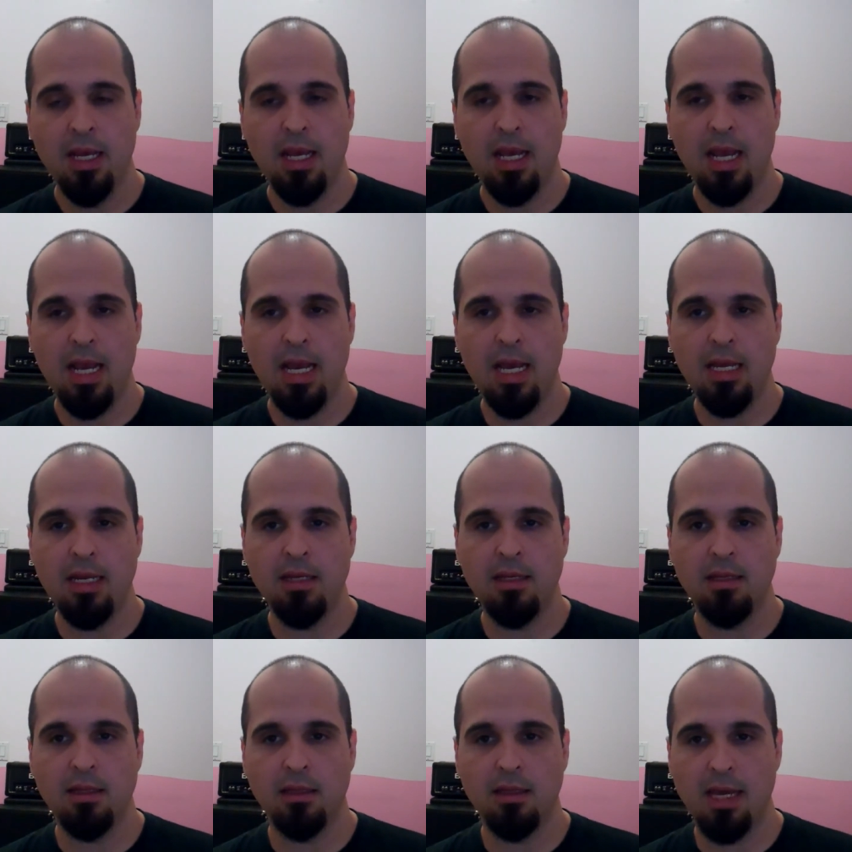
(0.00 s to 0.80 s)

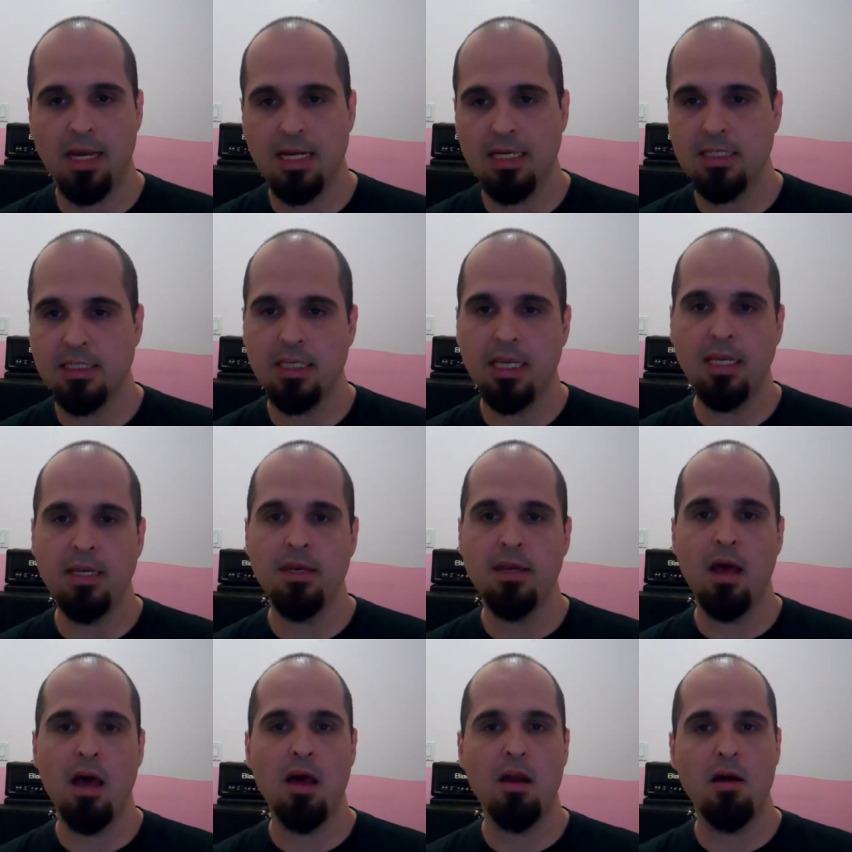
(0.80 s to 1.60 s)
And like I said,
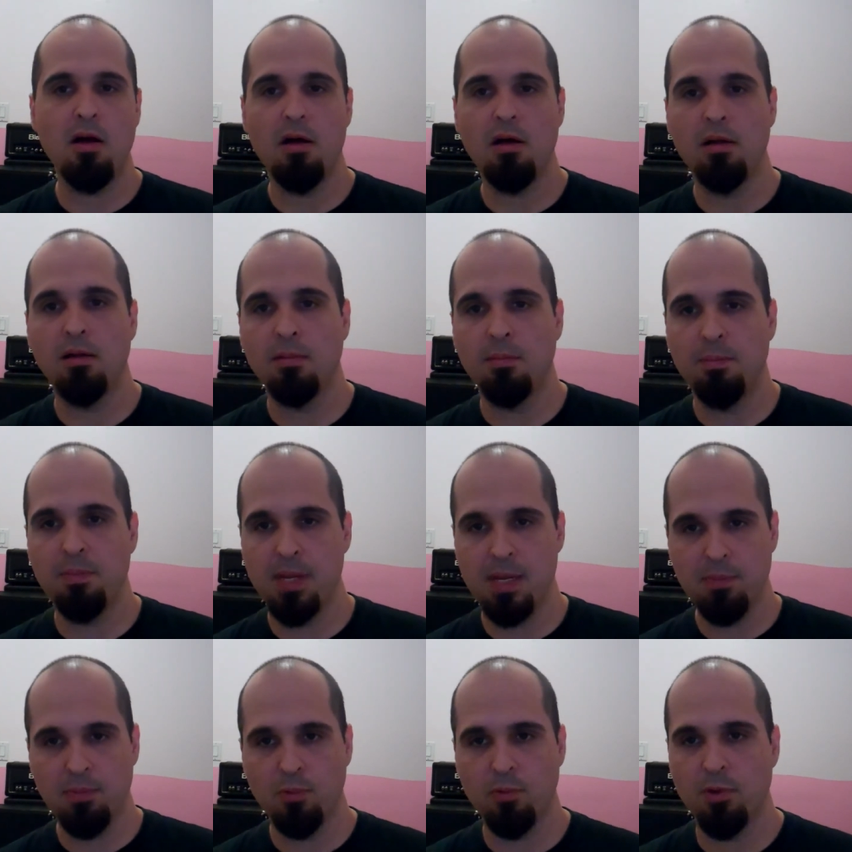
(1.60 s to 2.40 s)
not all
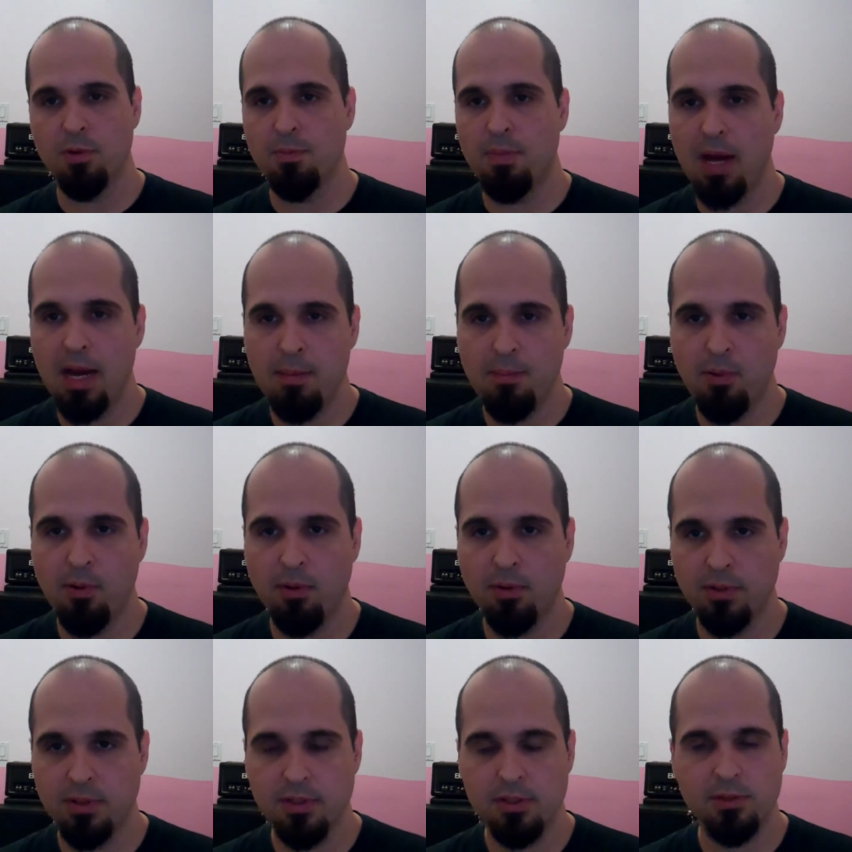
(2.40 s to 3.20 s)
people with
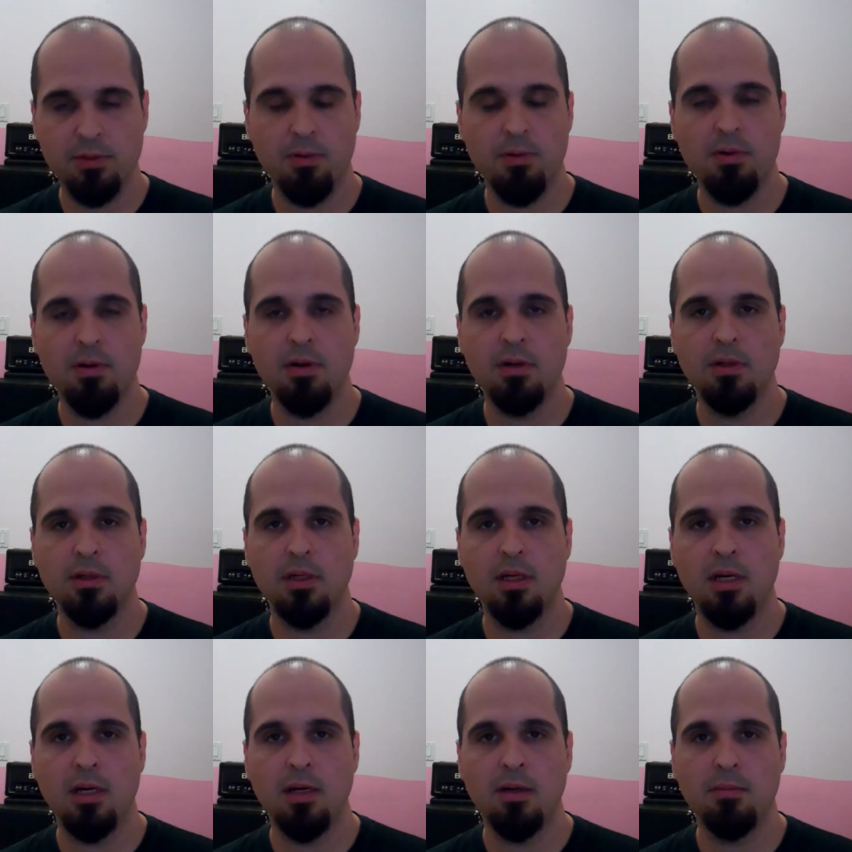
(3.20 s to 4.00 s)
bipolar
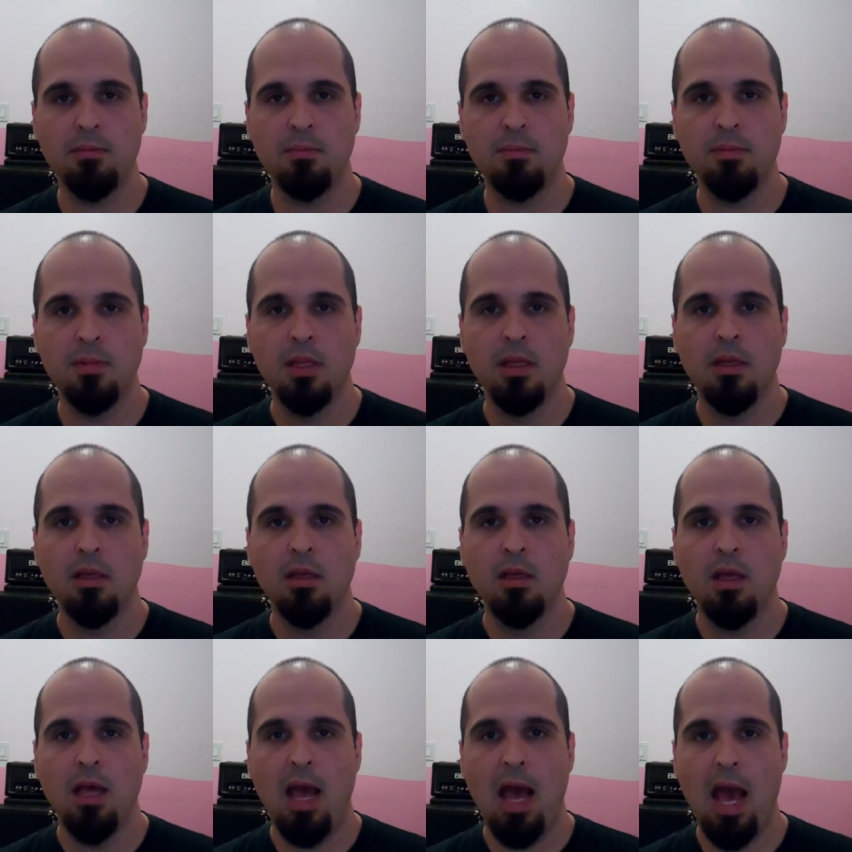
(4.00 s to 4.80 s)
disorder
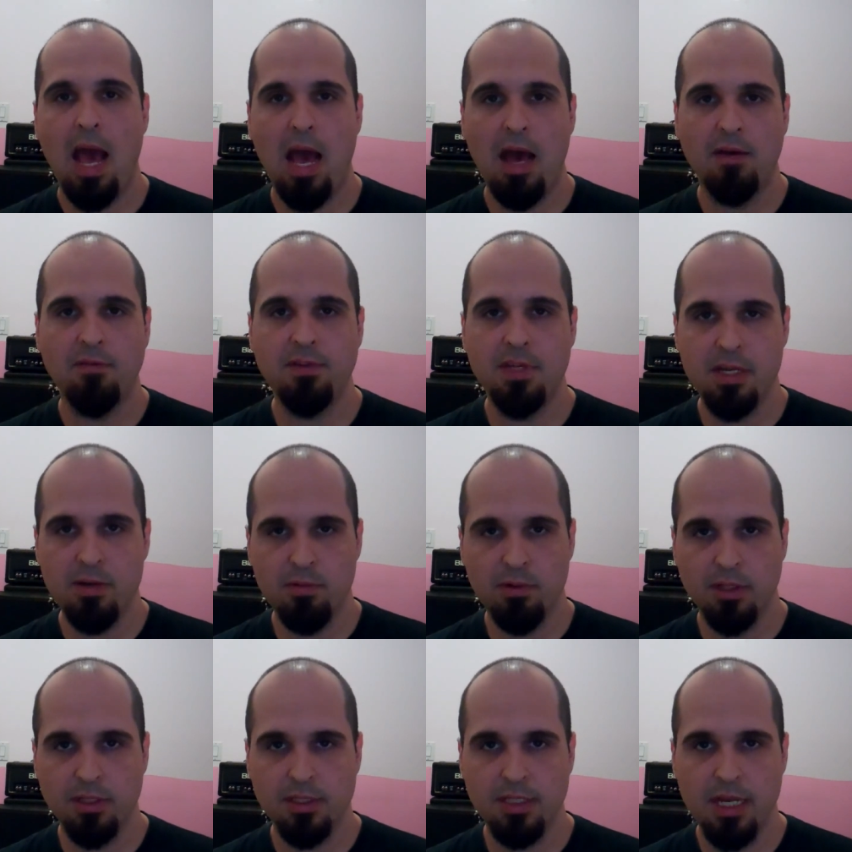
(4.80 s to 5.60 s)
have
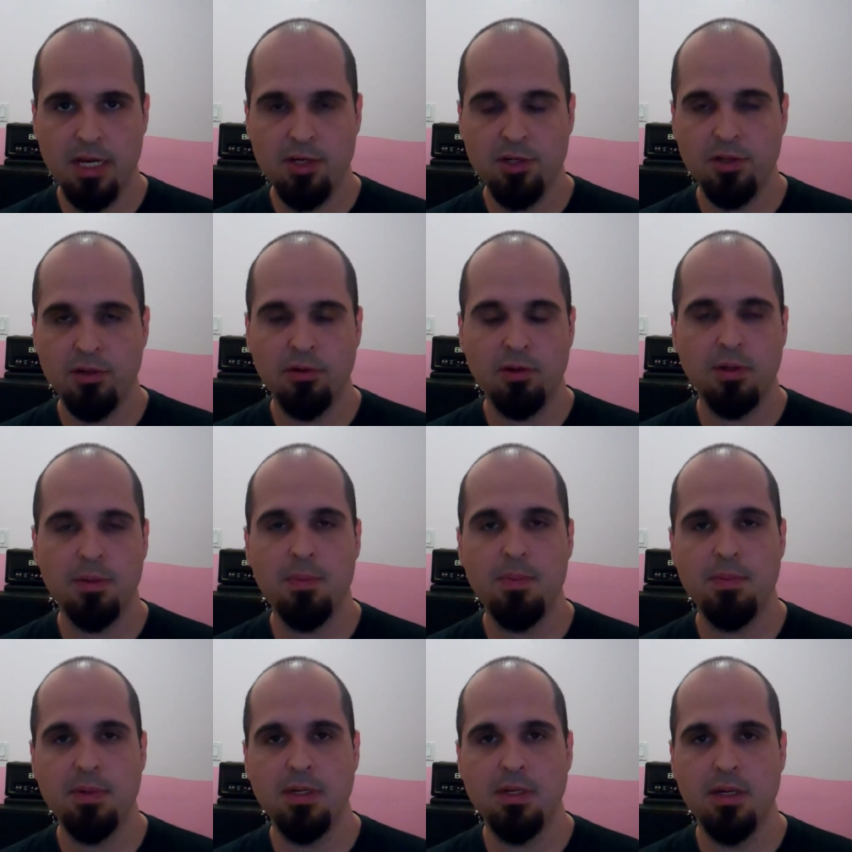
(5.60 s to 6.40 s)
derealization or
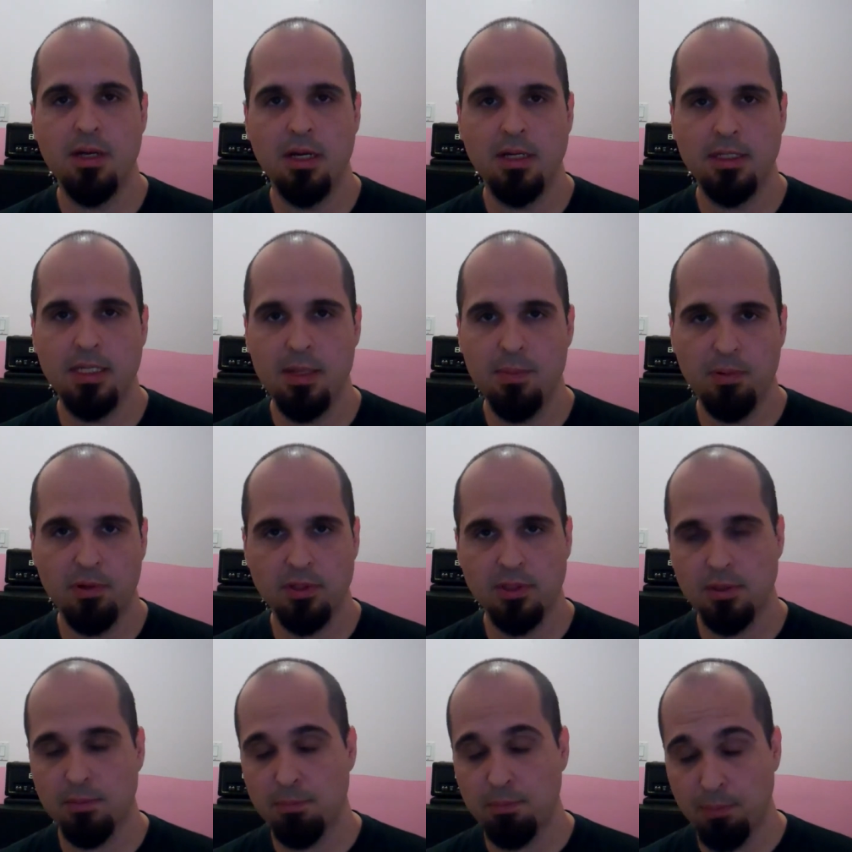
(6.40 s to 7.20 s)

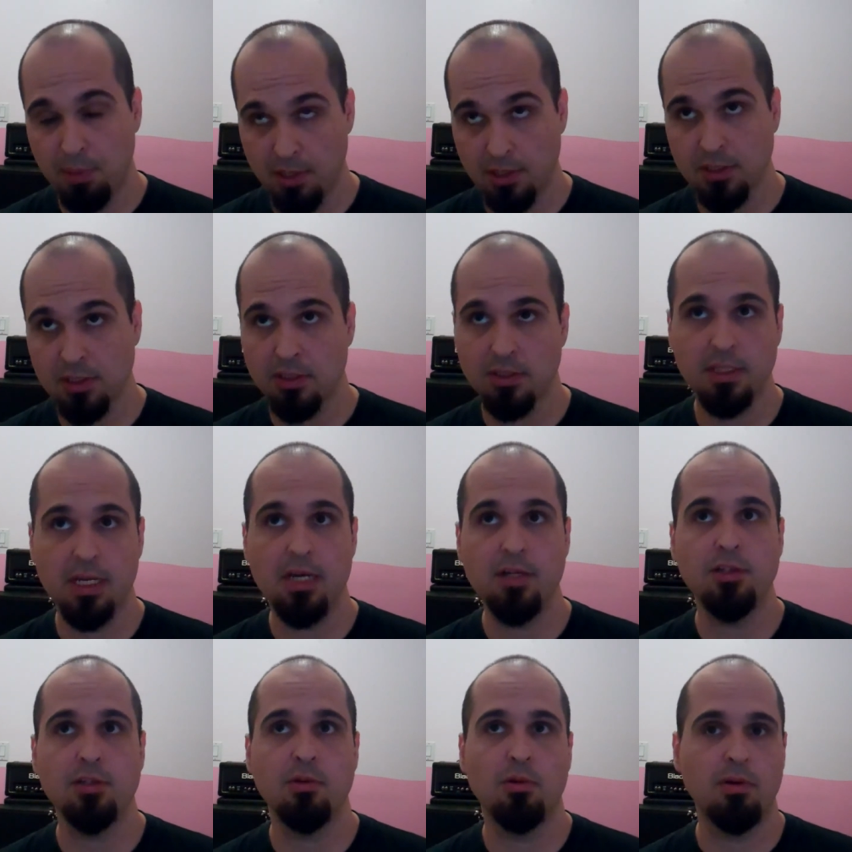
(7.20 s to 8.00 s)

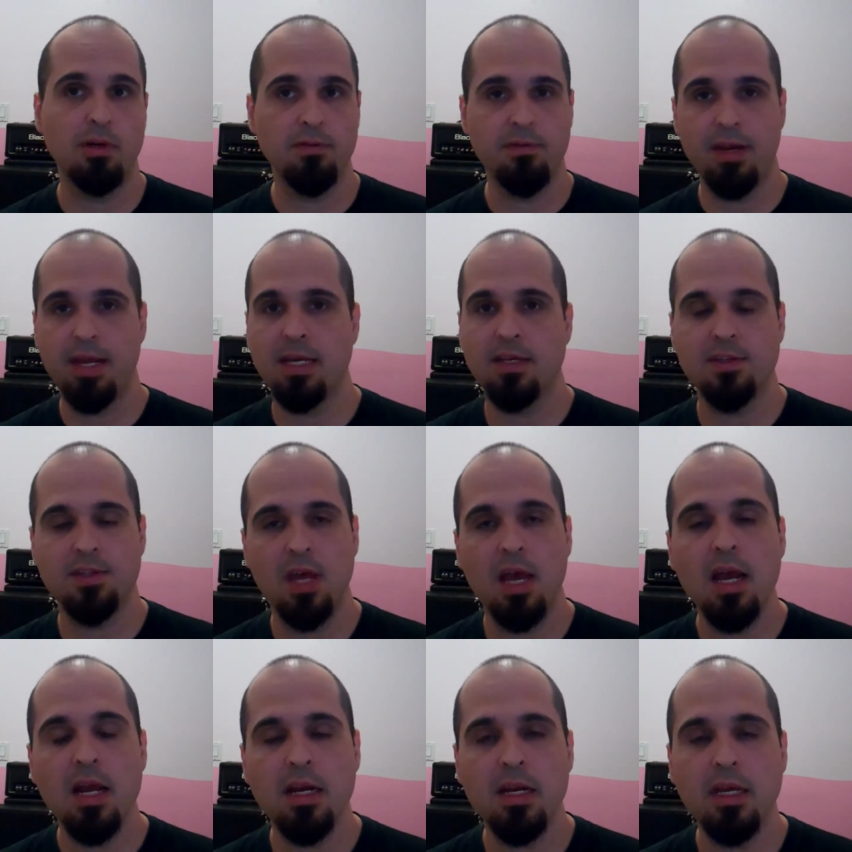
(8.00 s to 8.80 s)
depersonalization or even
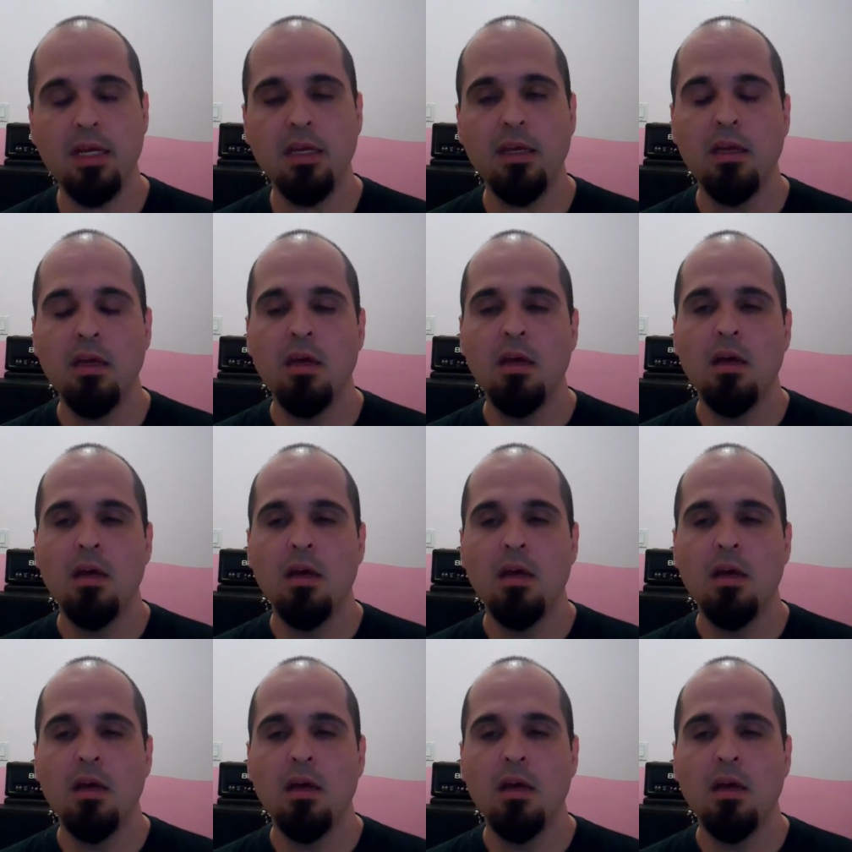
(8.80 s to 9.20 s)
anxiety,